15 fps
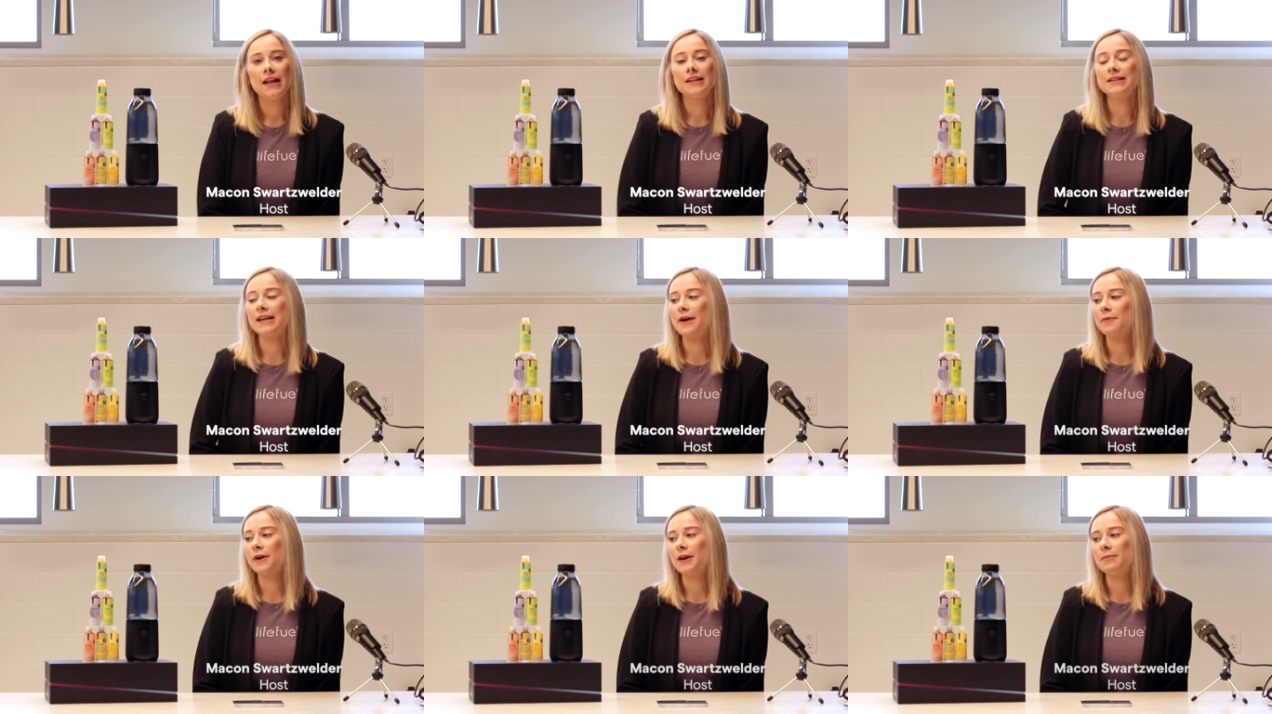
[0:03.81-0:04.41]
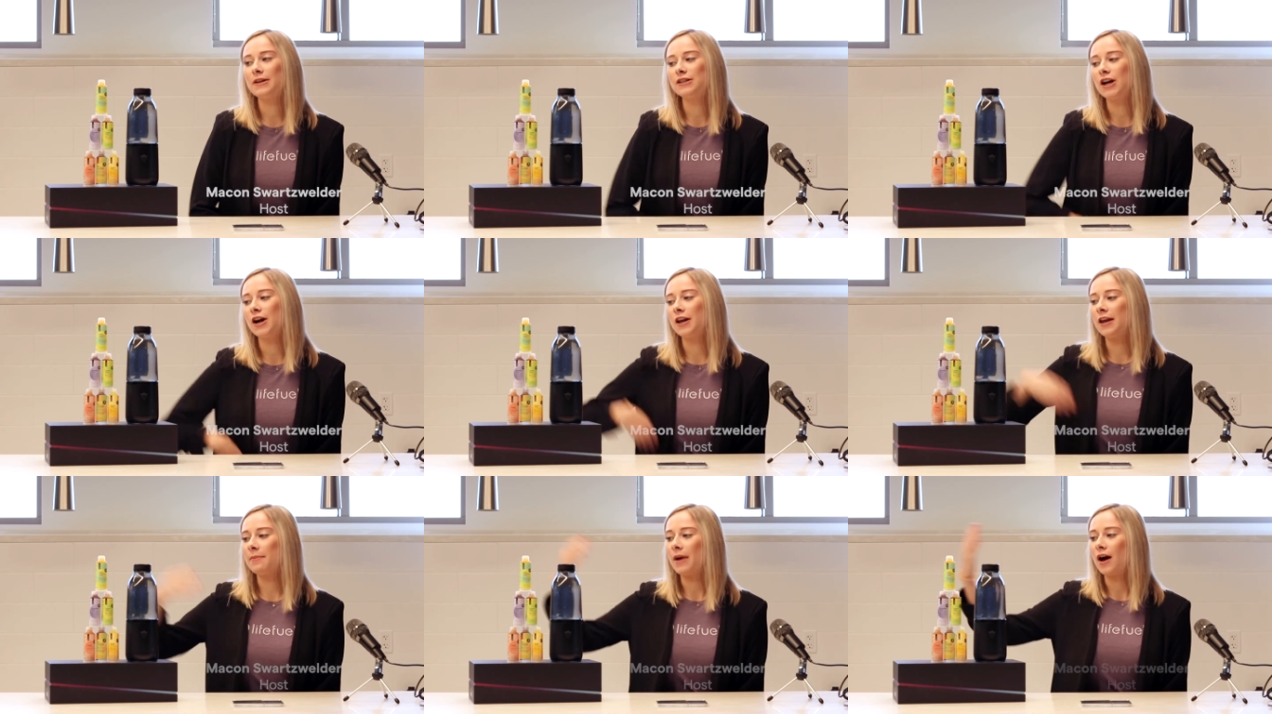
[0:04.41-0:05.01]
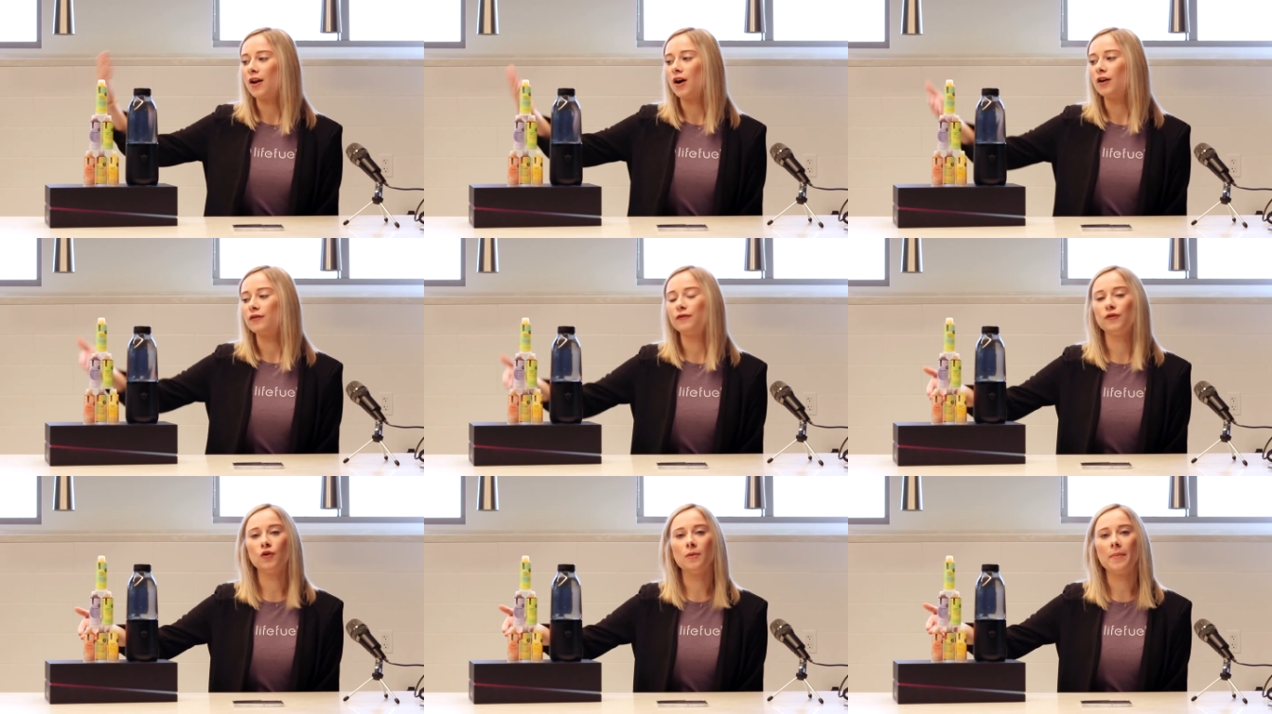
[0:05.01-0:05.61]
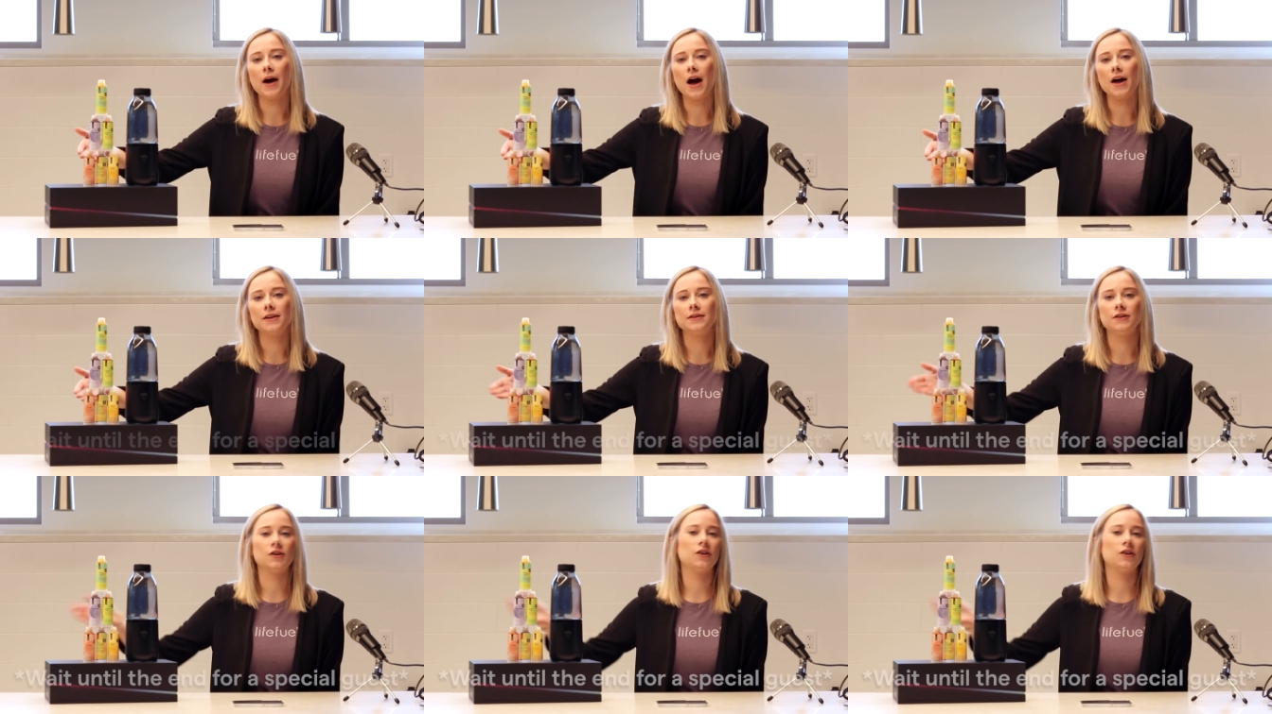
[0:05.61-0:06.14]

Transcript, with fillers: Today we're going to be talking about our fuel pods.